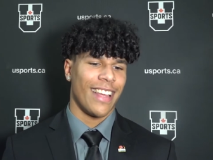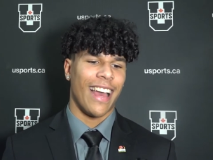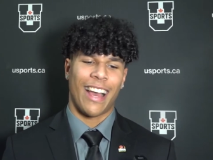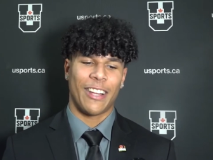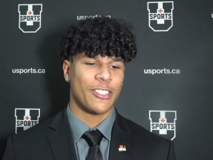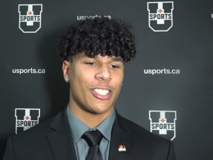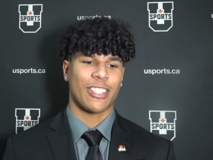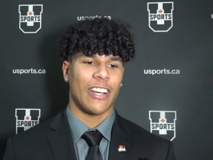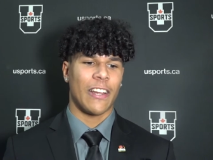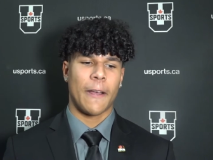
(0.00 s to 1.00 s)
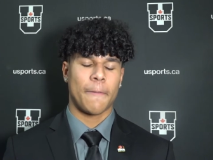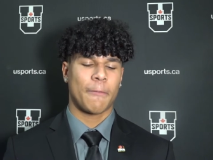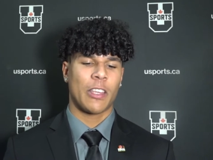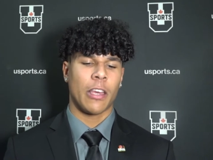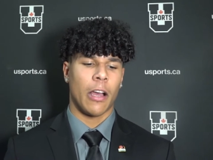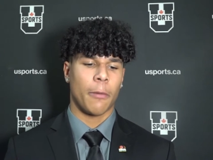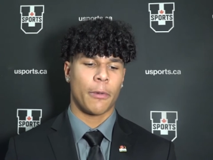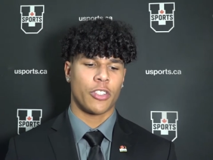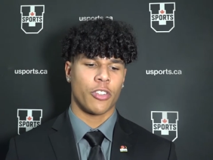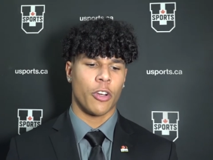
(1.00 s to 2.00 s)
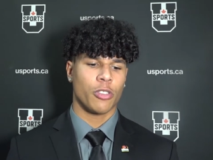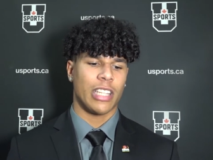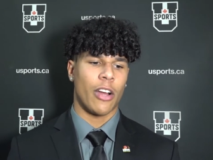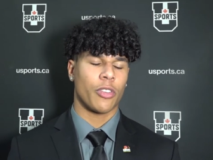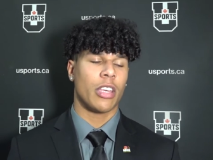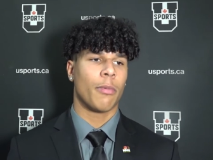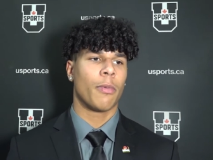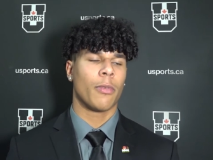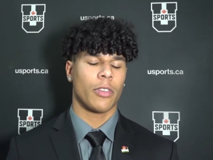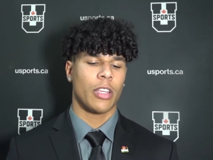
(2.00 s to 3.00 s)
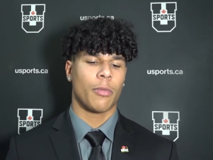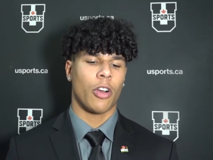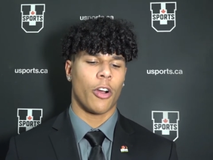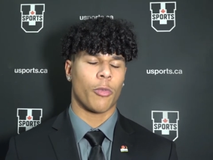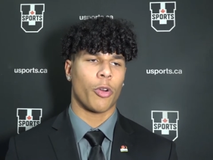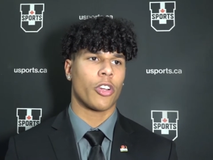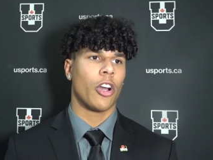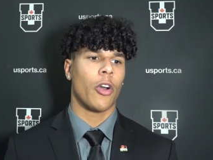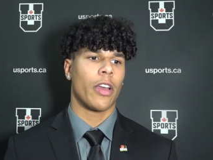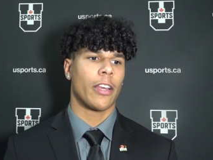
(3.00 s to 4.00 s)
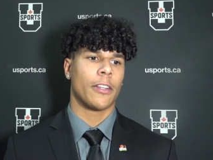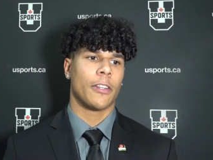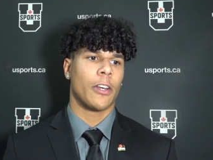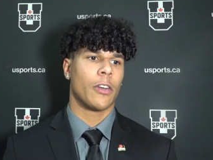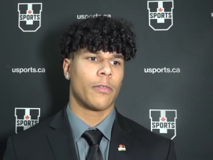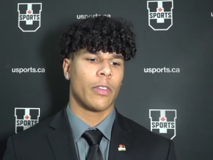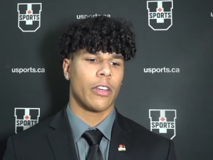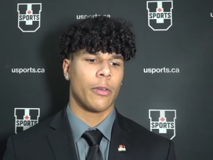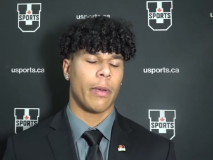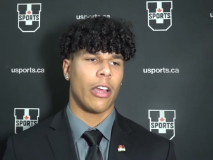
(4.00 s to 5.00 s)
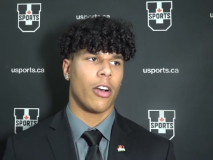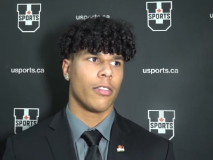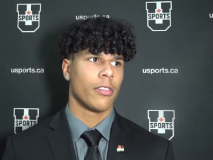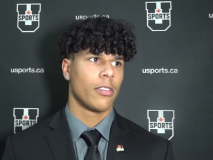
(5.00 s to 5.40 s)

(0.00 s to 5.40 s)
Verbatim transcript: Yeah, you just gotta put your nose down, keep the hard work going, and, you know, it'll pay off.